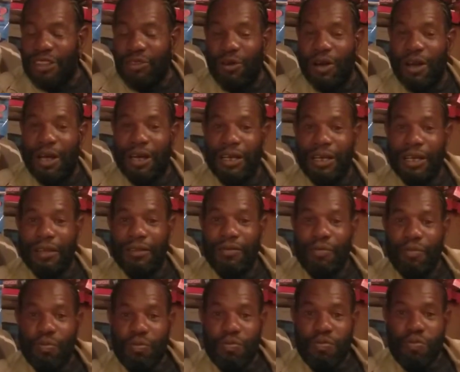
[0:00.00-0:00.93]
You know when they go,
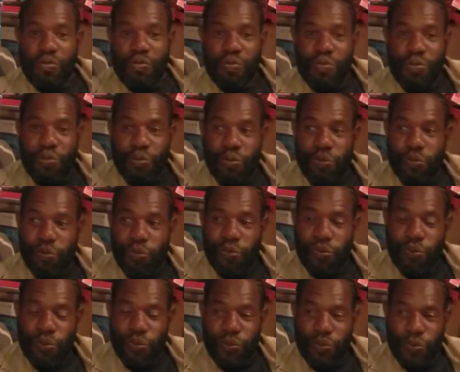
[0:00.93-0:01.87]
no, so they don't let know
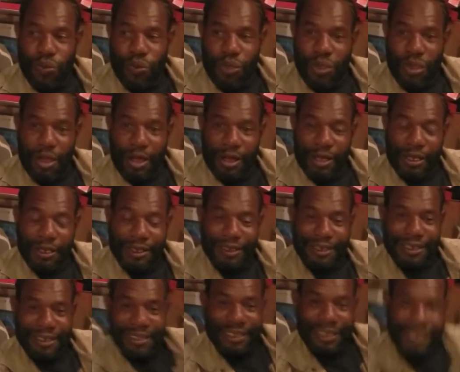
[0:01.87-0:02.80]
you. It's slowing at
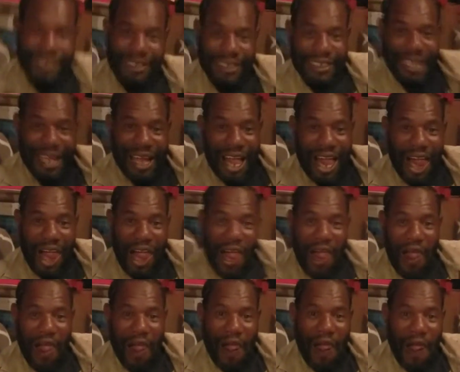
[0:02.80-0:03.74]
some point. I want to hear my
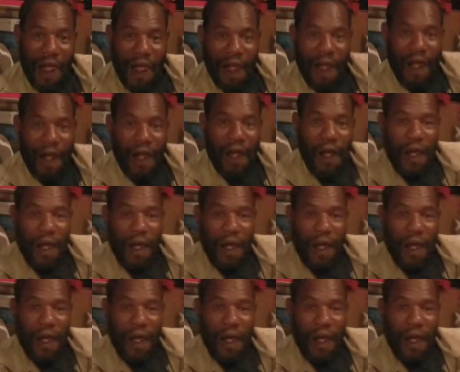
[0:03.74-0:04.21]
change gear.